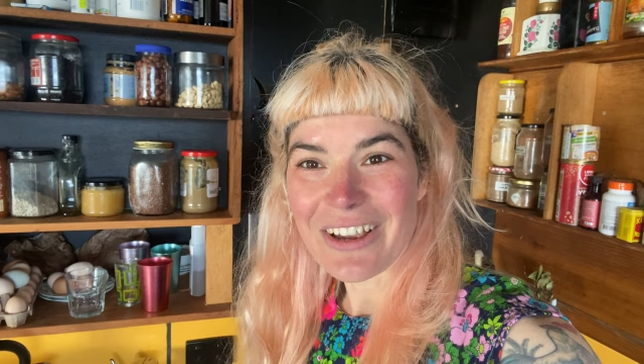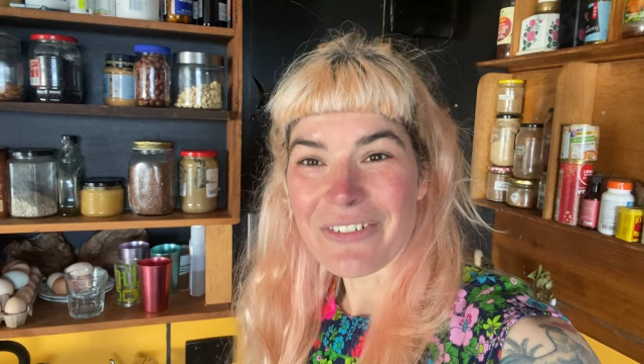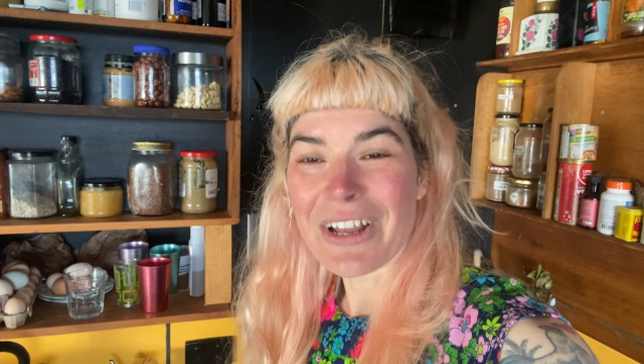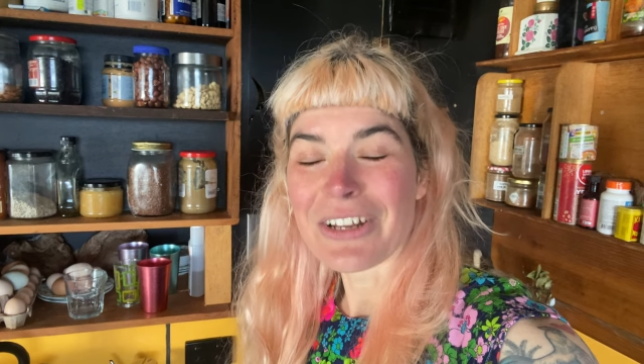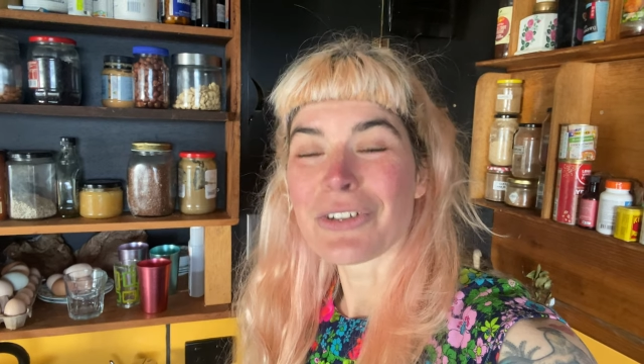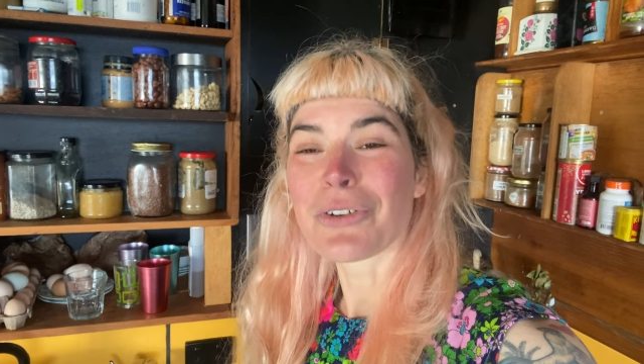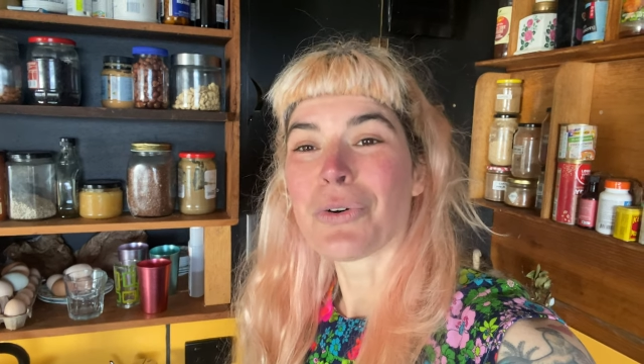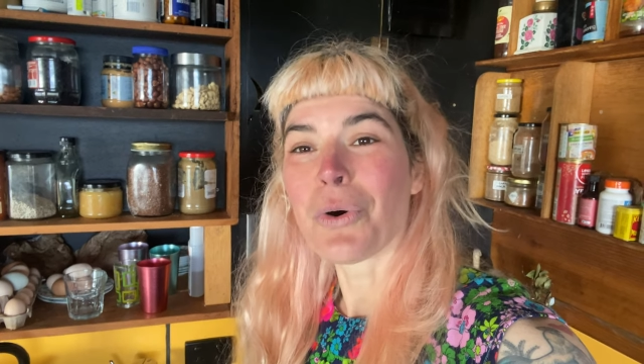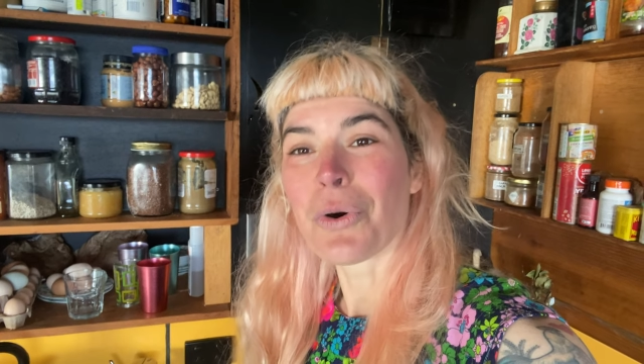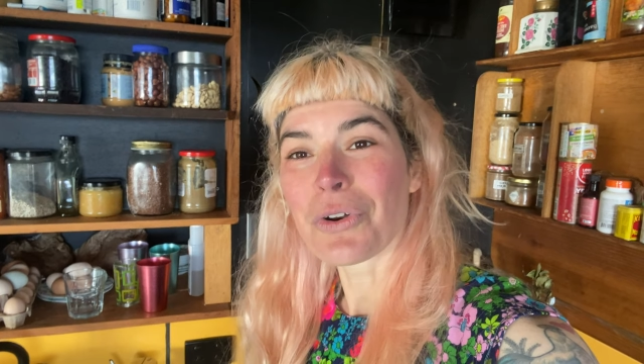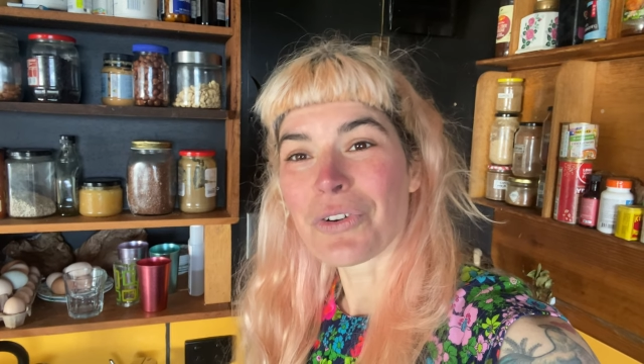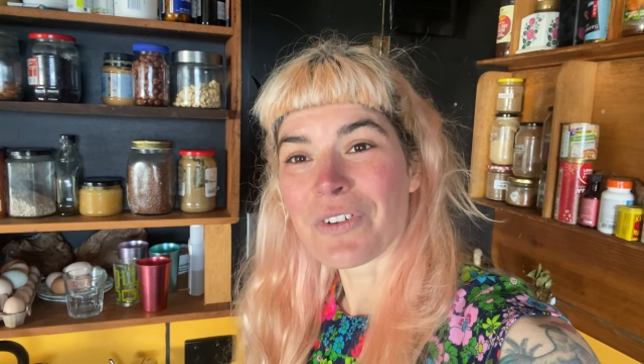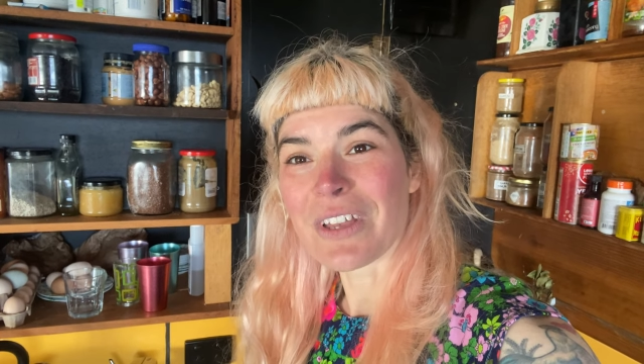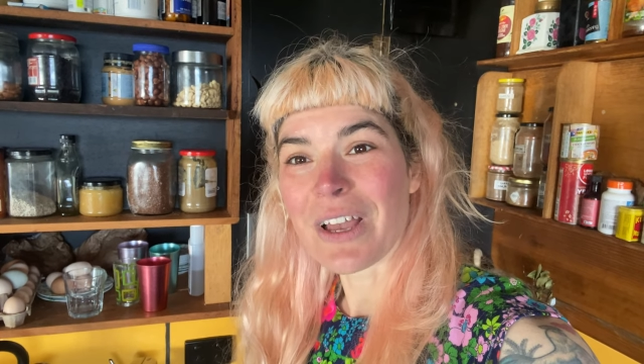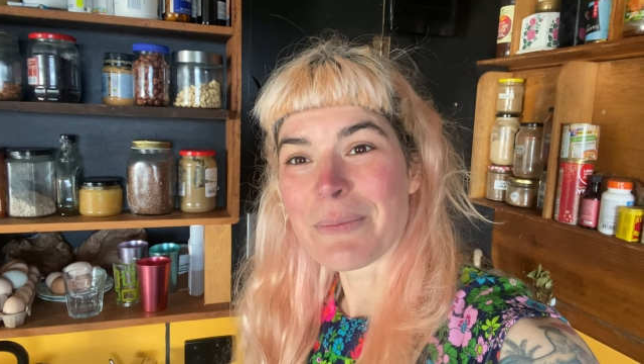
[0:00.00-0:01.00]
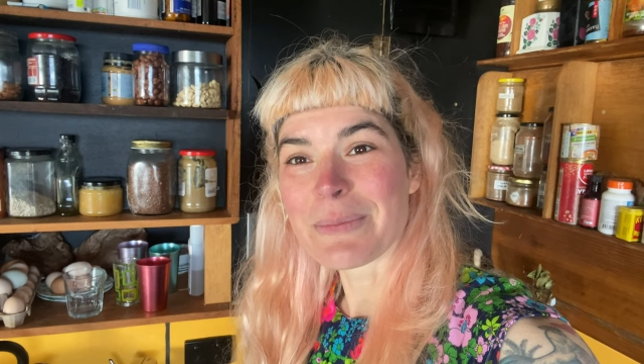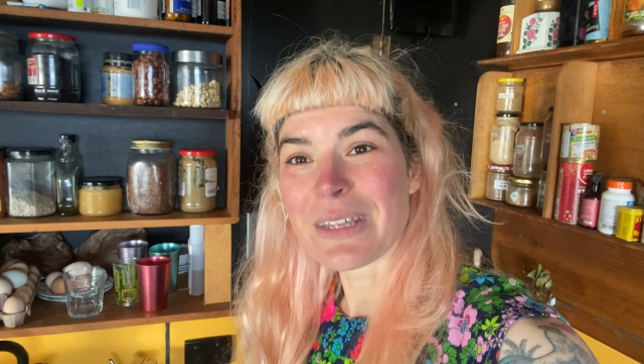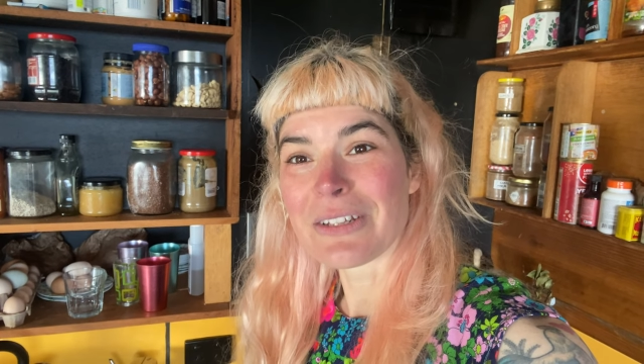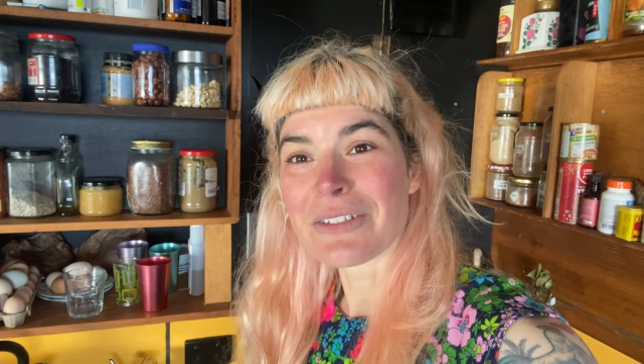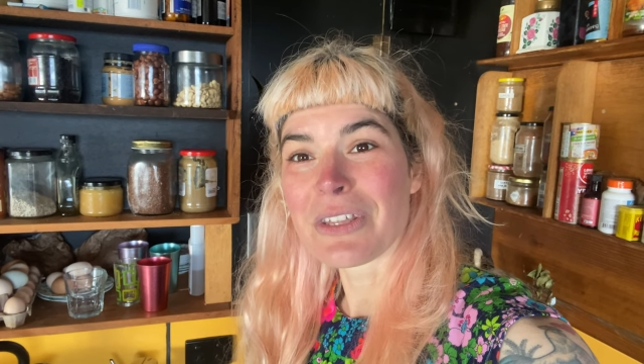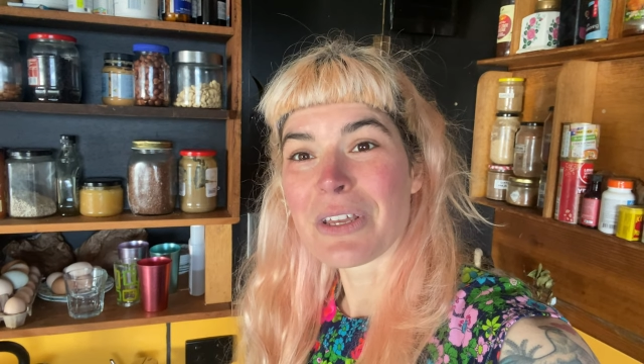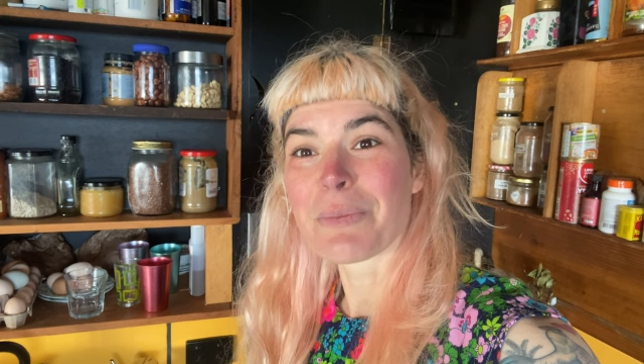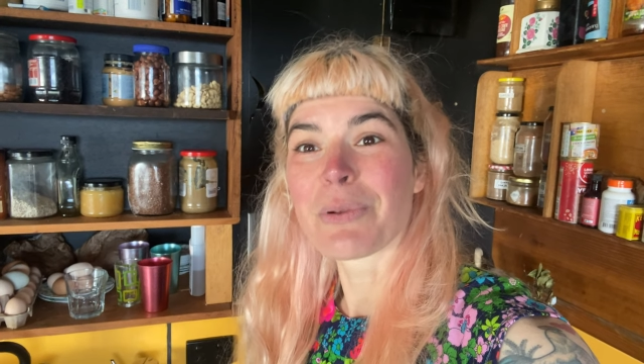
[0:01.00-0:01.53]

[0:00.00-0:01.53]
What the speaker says: around a quarter of it comes down to the